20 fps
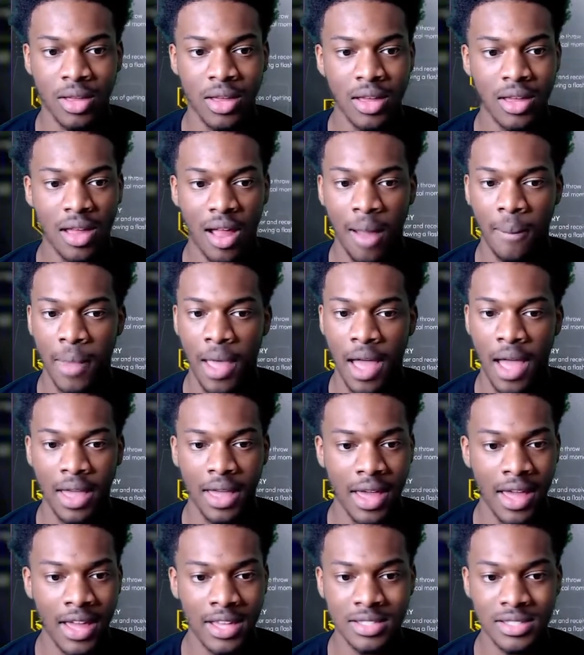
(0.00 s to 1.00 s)
I
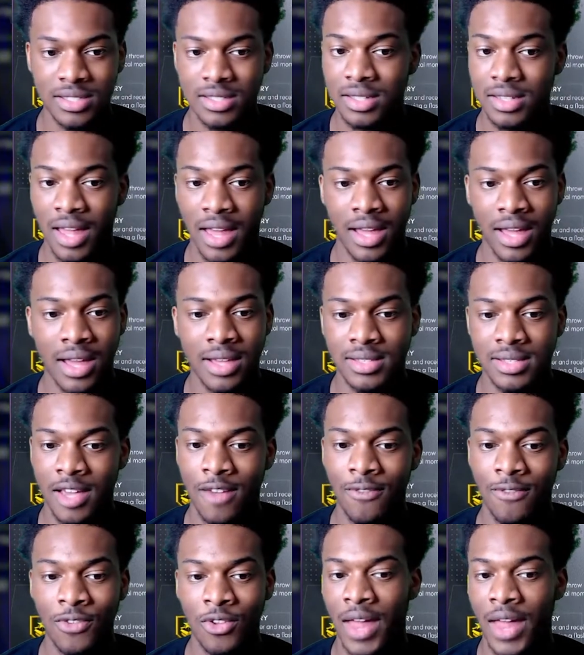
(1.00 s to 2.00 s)
guess, like I said, if
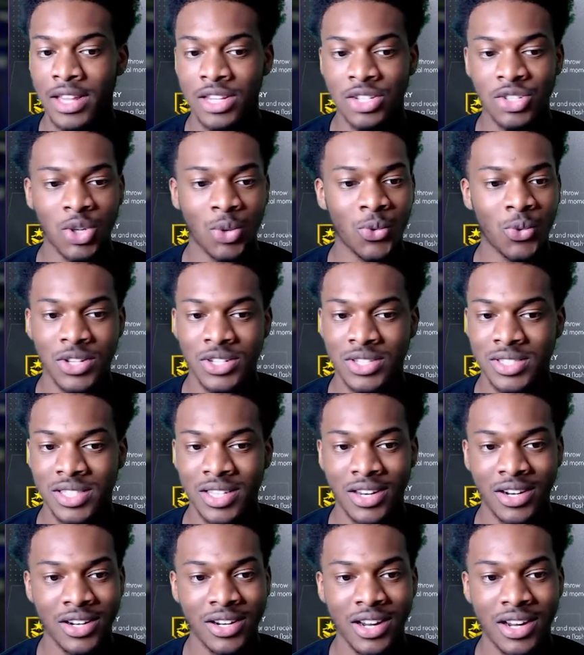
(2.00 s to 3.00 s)
you like to dribble with your
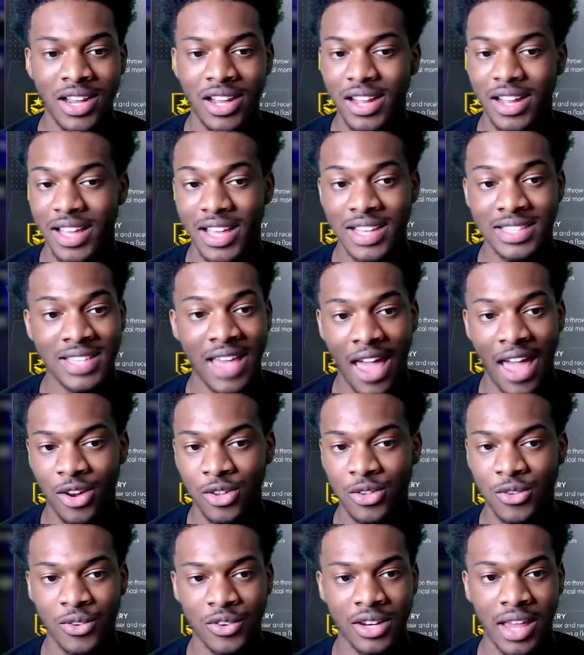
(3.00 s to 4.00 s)
center, gets handles
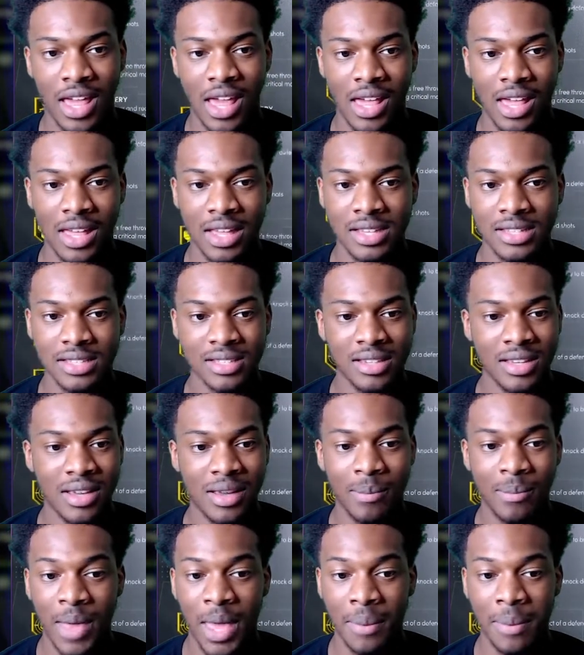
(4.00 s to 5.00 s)
for days,
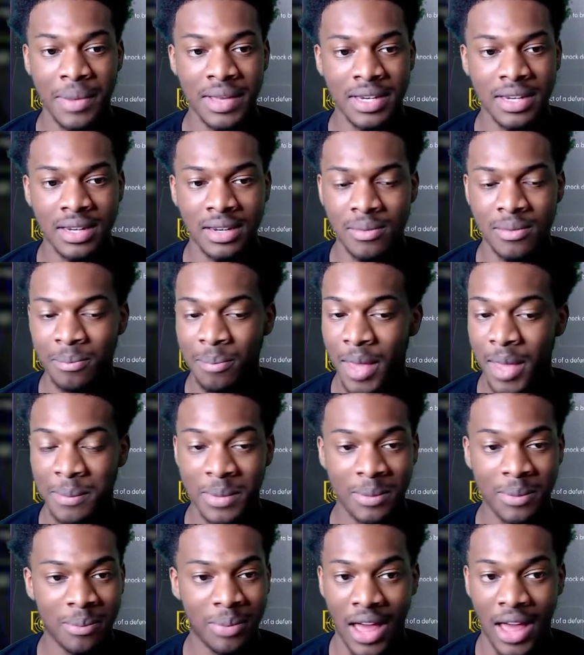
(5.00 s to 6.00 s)
maybe
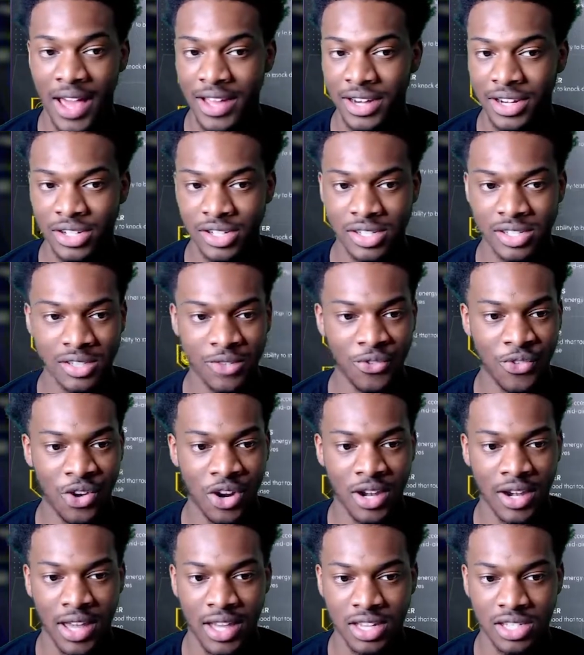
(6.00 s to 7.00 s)
blinders if you're
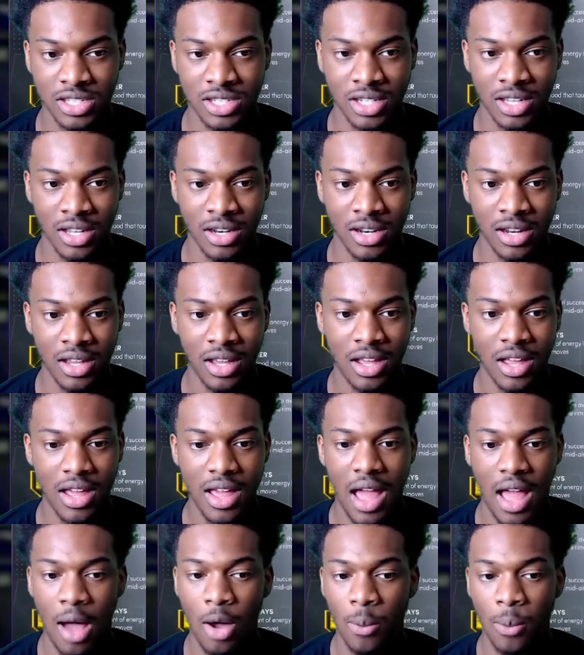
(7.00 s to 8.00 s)
on next gen.
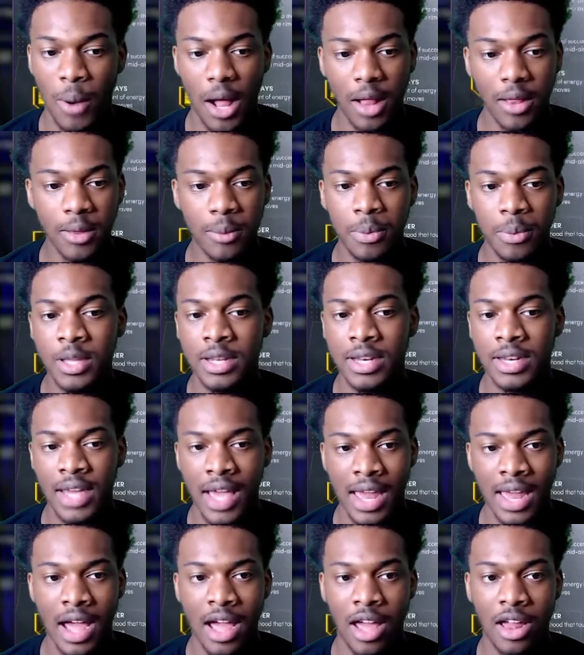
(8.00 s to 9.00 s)
I'll probably put
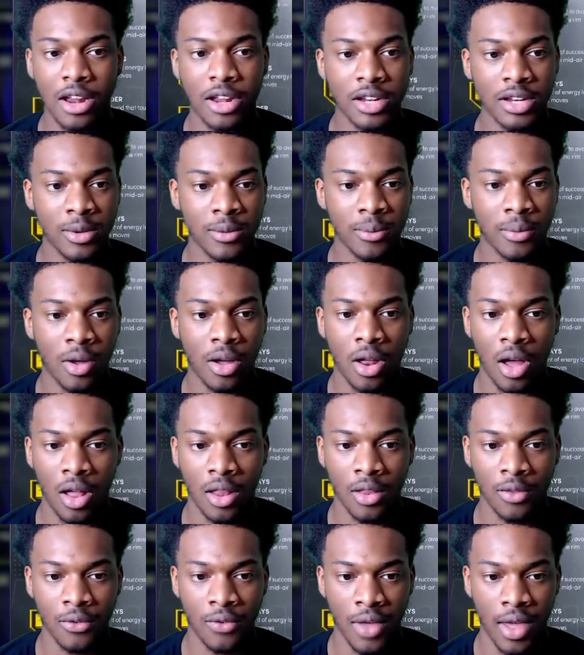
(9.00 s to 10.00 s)
Deadeye on him on Hall
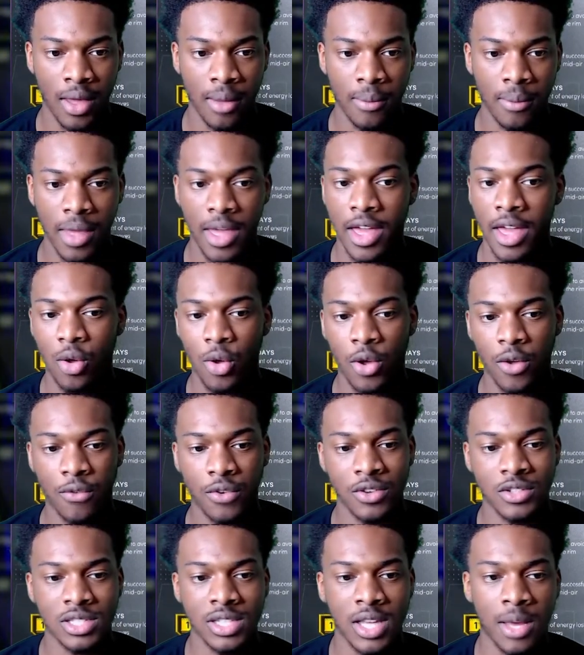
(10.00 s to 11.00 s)
of Fame and quick
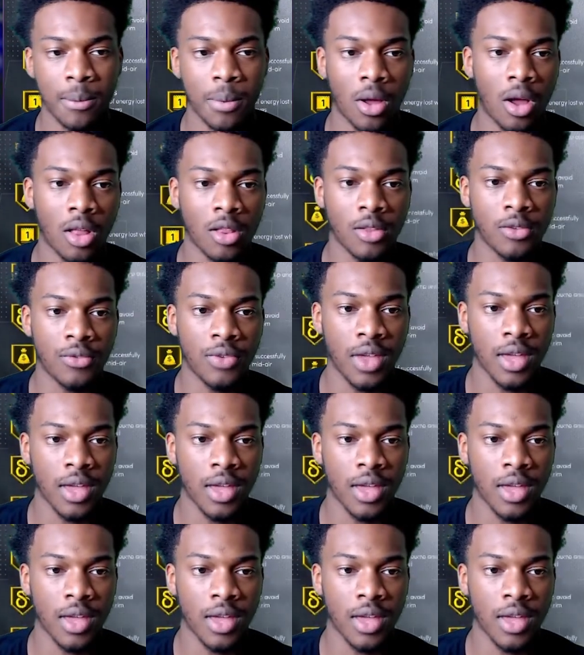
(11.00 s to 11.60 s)
first step on Hall of Fame.